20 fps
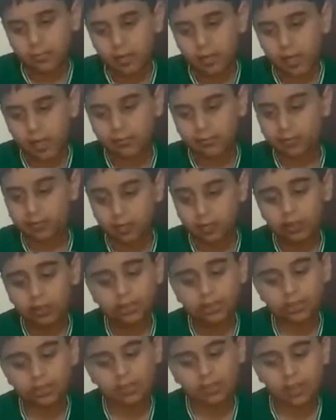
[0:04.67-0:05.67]
I'm going to show
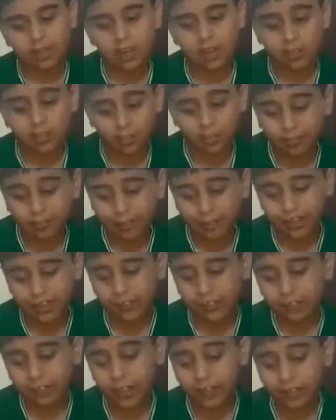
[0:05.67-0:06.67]
you how to make a
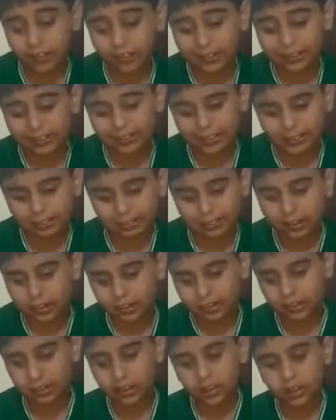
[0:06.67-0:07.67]
fire extinguisher.
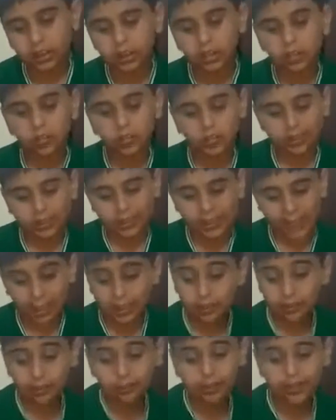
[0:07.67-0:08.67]
For that
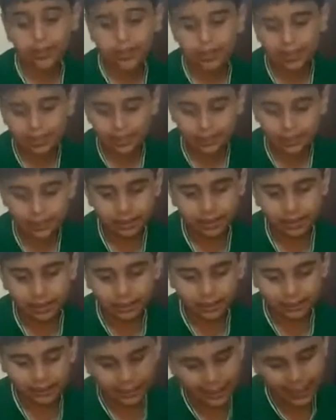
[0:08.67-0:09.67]
we need a
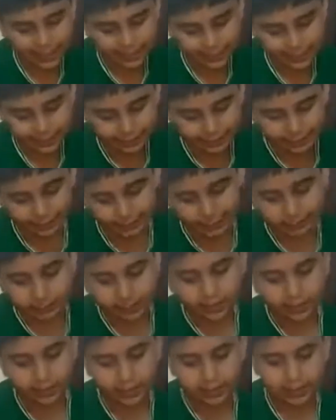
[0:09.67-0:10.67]
candle,
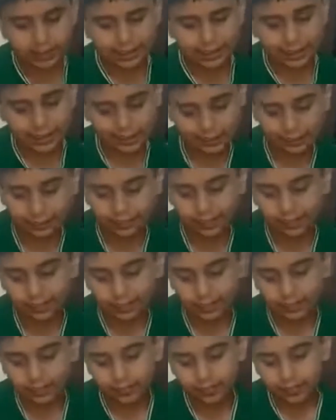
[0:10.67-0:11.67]
a lighter,
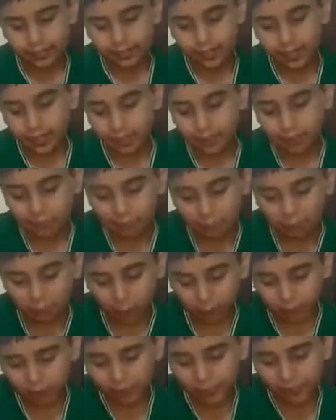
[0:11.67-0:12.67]
a
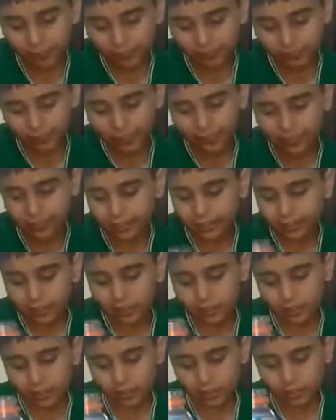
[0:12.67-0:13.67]
bottle with 2
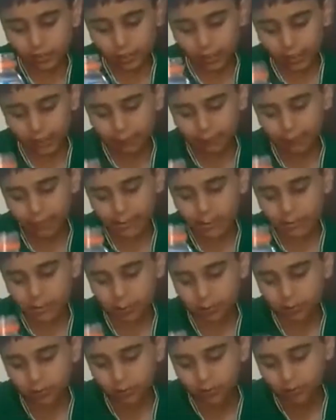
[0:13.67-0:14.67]

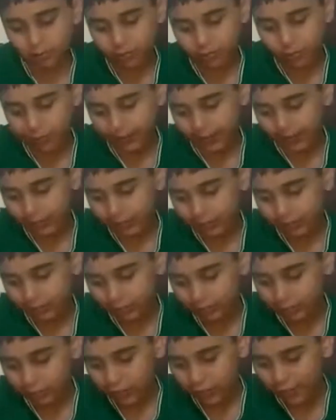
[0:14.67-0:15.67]
tablespoons of baking
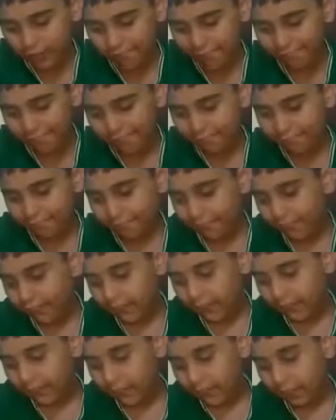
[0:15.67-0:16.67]
soda,
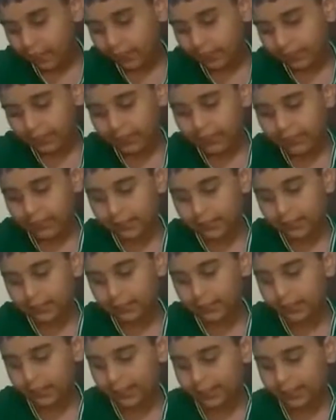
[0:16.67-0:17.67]
and the
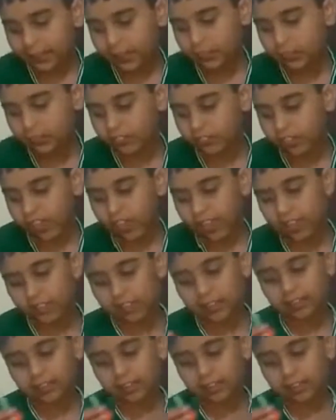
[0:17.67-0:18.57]
lid of that